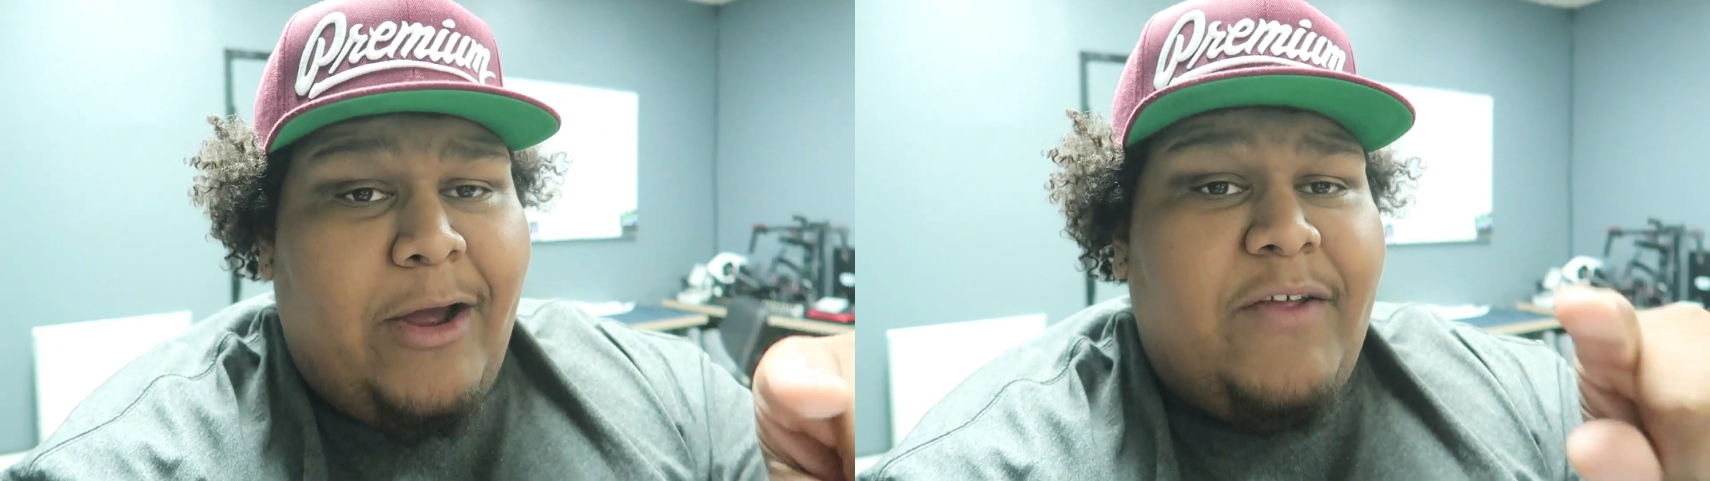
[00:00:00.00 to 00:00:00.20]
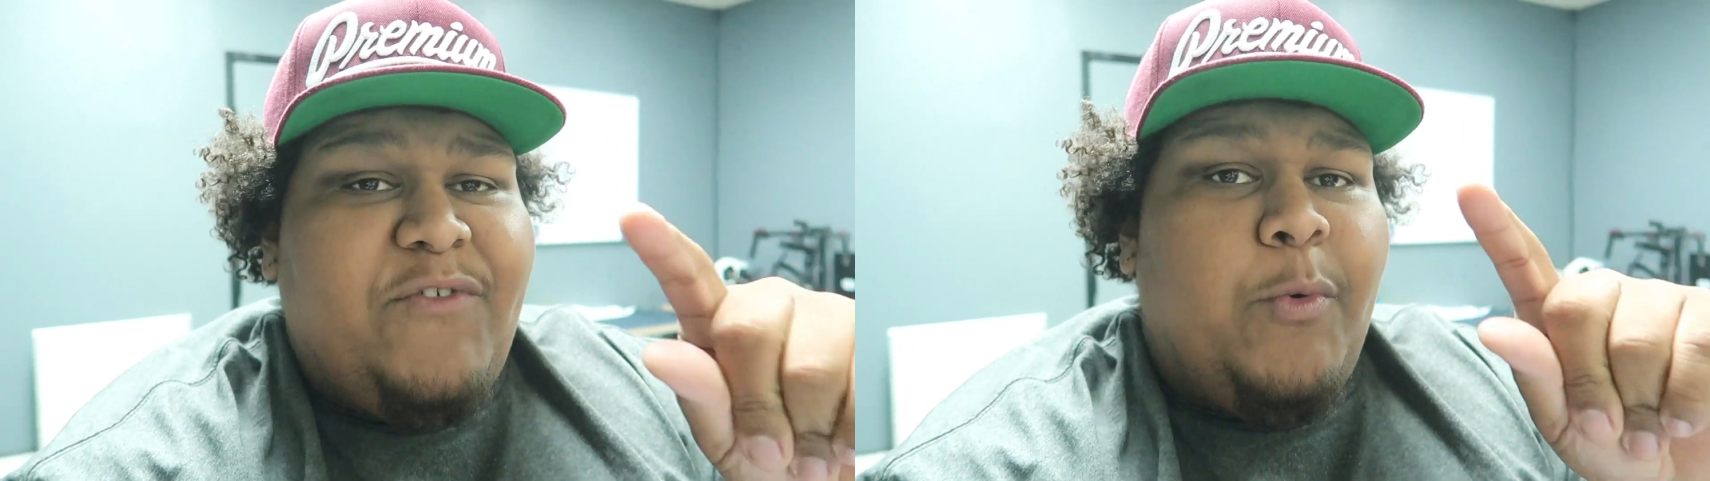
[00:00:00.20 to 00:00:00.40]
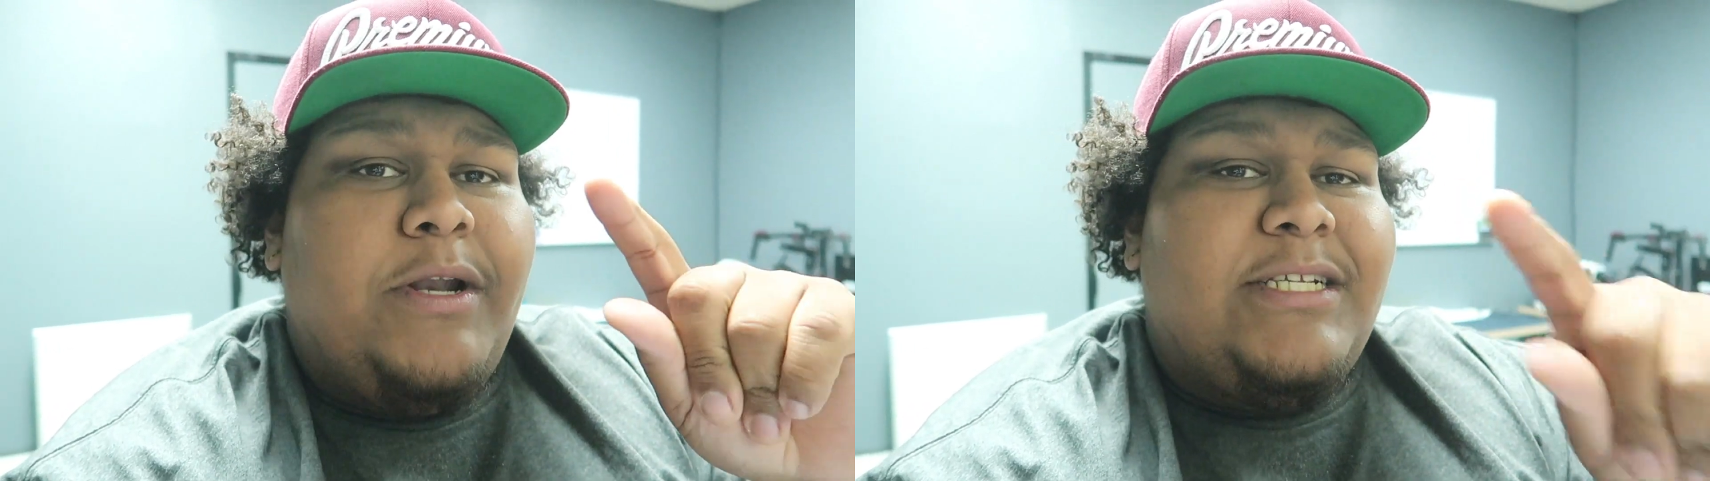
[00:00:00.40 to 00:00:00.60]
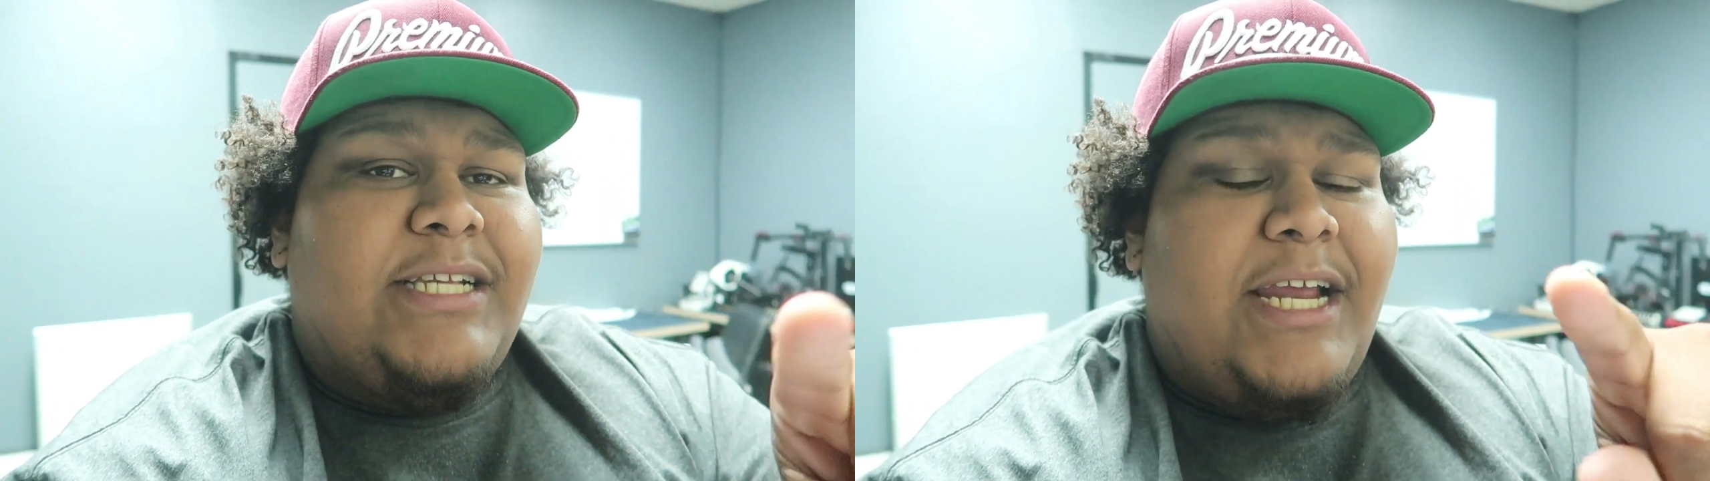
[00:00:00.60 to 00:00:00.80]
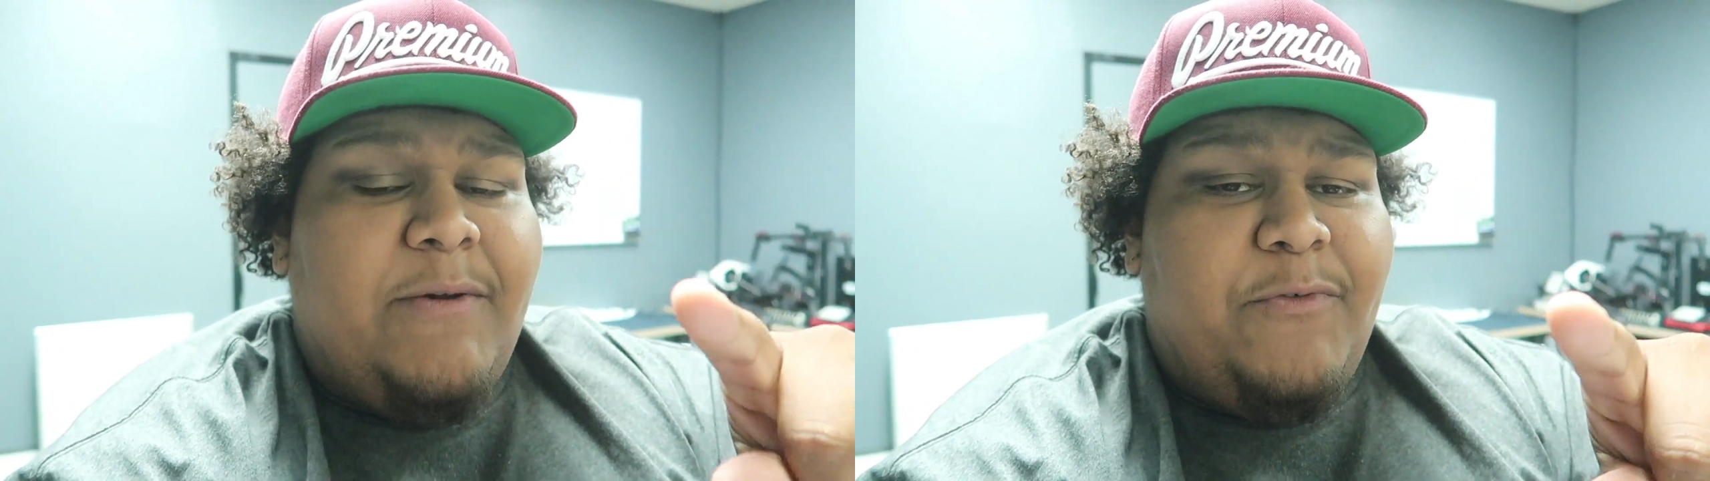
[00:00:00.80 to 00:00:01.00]
And if you wanna
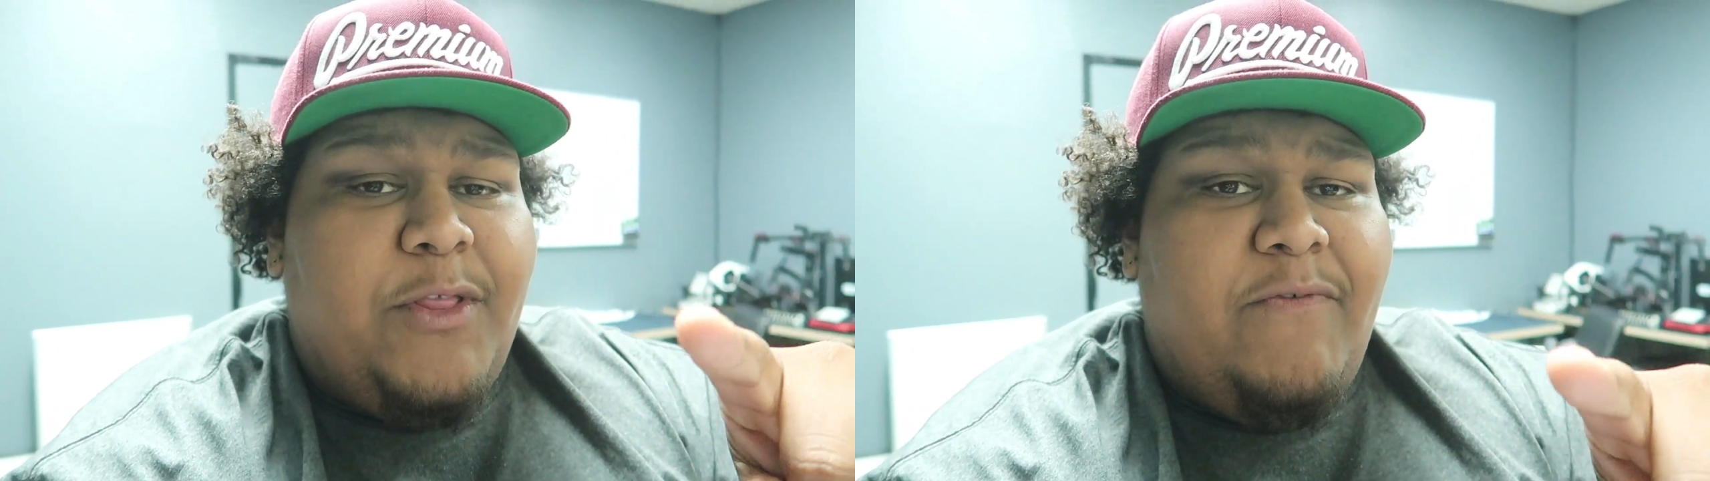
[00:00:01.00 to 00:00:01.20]
sign up for the